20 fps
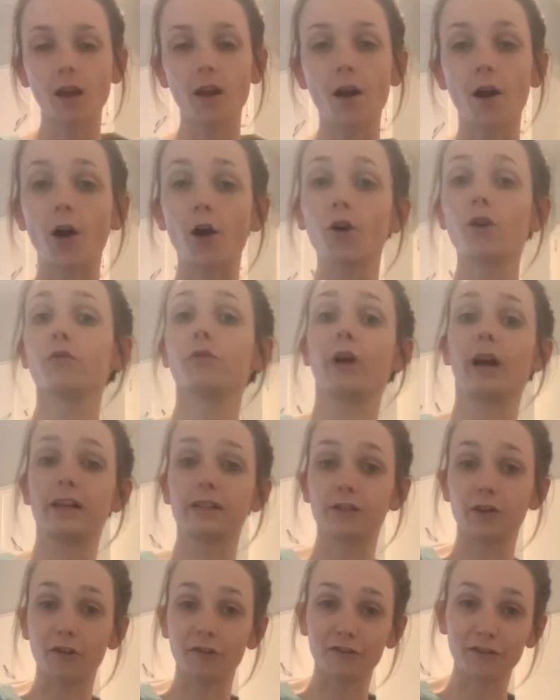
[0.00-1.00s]
Alright,
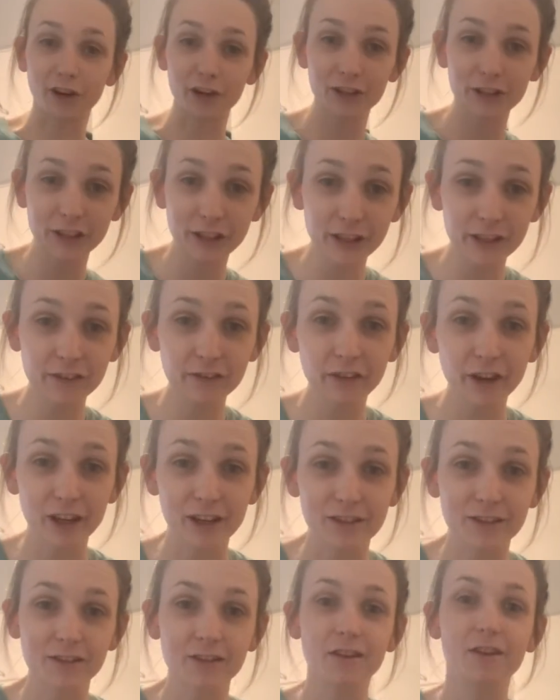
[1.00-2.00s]
so first things
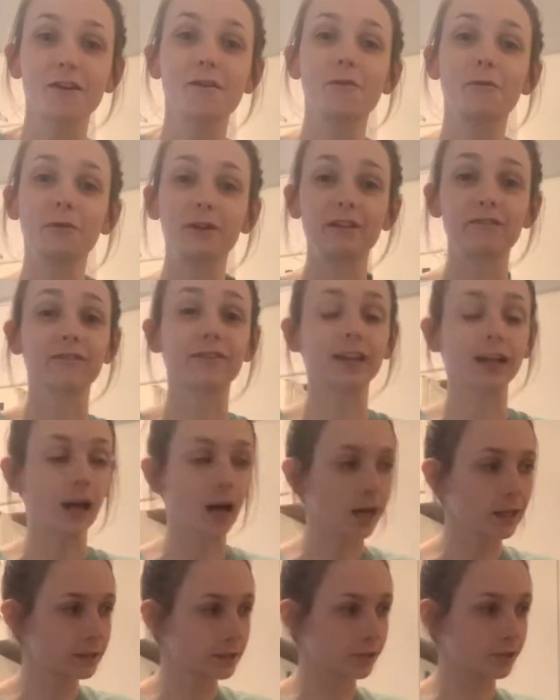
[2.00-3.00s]
first, we've
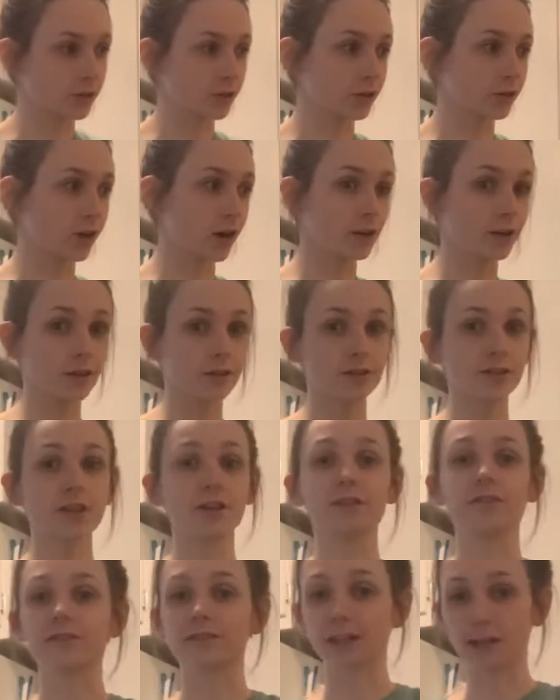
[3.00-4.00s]
got to turn on our
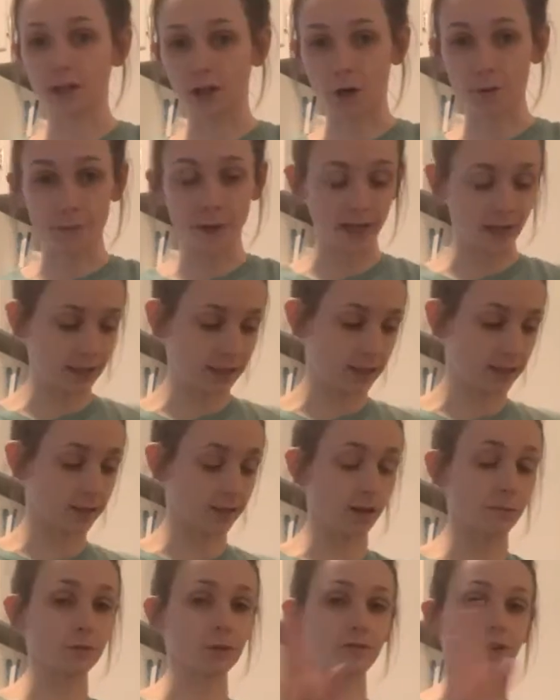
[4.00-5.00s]
stove, get our pan heating
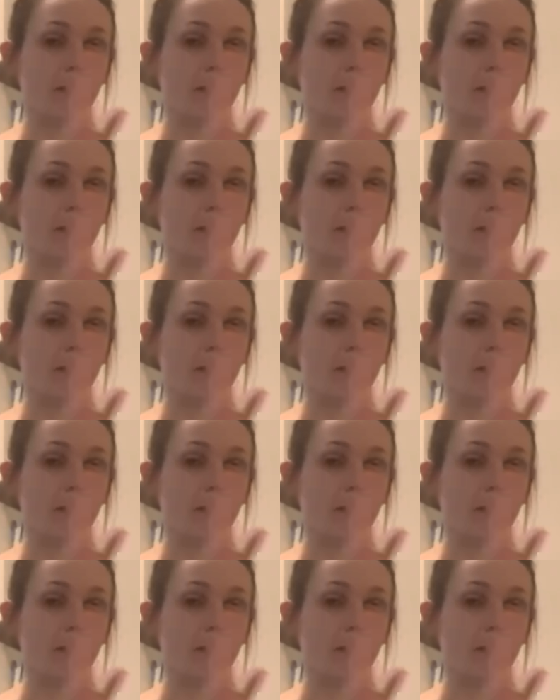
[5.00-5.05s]
up. So